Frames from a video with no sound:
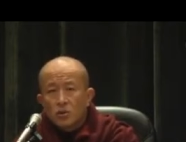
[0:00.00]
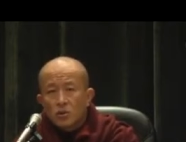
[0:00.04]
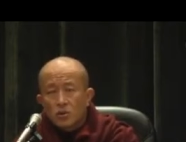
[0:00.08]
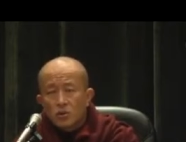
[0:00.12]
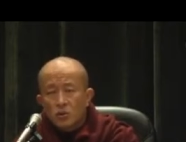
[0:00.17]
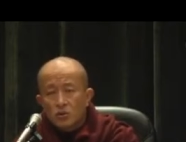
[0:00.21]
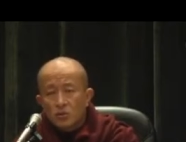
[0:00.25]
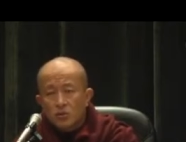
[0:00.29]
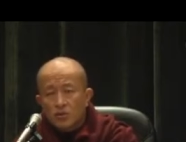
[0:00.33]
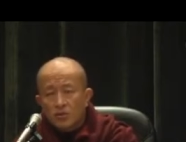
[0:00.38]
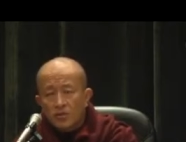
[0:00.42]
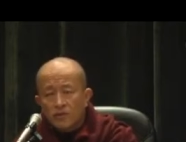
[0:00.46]
the
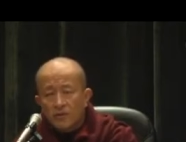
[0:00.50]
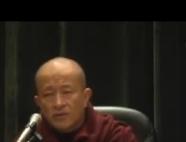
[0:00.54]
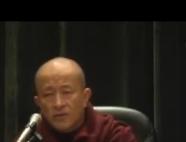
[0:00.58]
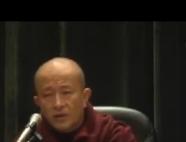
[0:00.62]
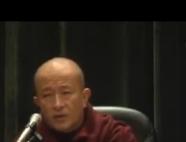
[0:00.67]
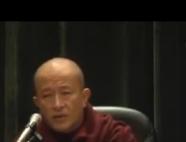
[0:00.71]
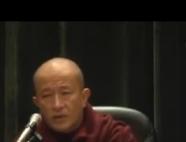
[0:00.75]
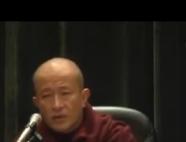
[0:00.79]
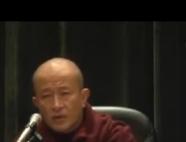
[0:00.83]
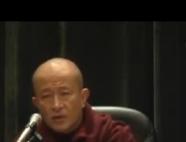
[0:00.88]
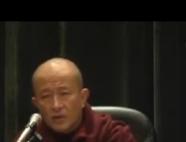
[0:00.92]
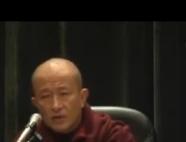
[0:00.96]
Ngondro
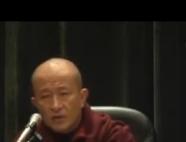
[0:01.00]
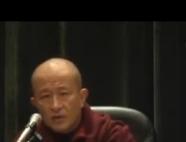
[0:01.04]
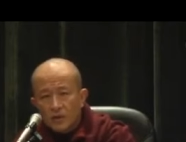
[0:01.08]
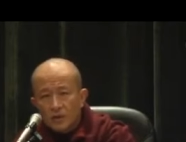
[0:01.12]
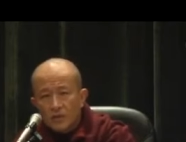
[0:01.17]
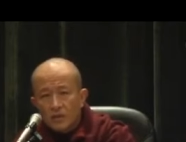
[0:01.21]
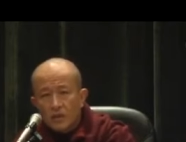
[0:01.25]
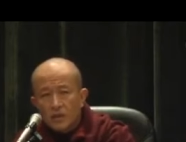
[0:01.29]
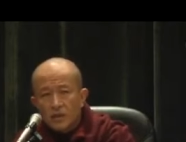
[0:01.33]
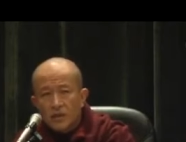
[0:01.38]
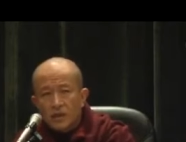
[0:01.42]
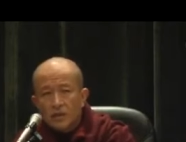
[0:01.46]

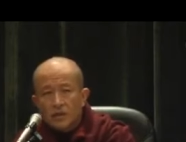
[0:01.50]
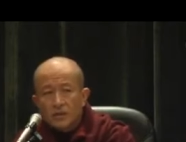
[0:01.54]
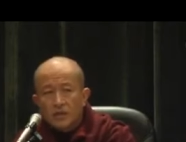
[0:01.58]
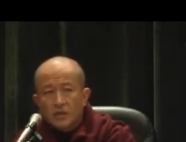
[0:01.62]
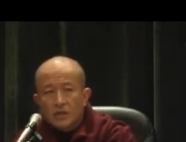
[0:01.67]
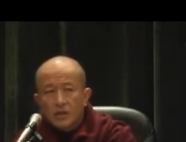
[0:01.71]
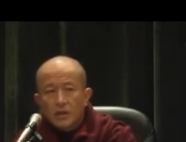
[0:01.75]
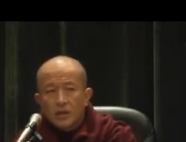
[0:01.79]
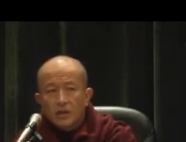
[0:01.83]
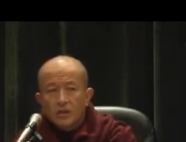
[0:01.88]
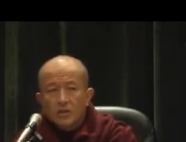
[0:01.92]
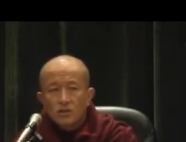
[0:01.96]
first,
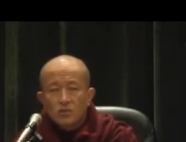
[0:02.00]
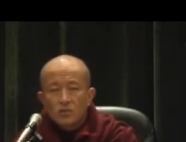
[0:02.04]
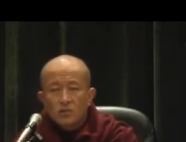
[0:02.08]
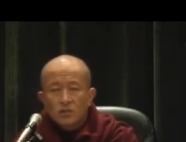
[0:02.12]
and then